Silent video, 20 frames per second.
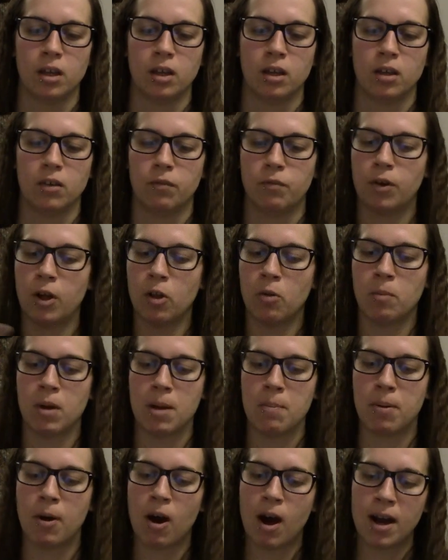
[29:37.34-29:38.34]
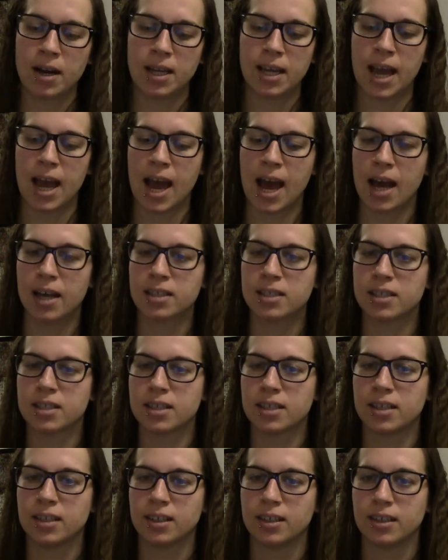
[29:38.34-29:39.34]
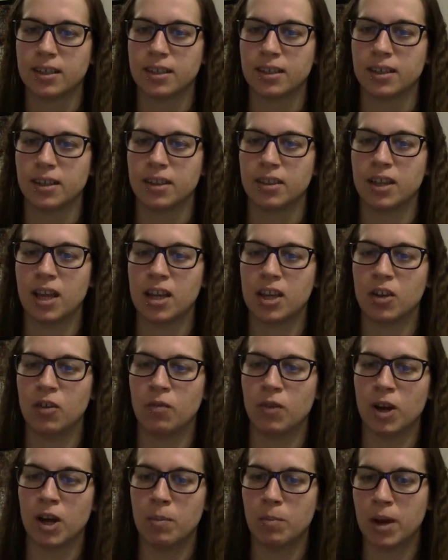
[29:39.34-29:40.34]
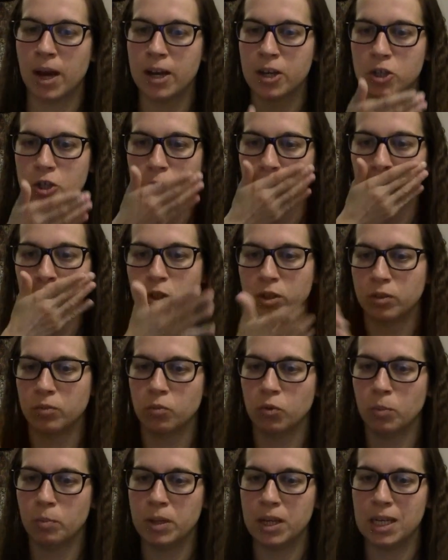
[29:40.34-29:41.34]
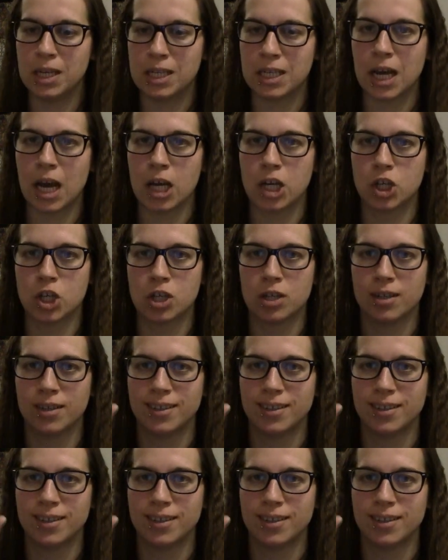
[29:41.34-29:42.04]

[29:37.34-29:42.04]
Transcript: Follow my podcast. Thank you very much. We'll be in touch.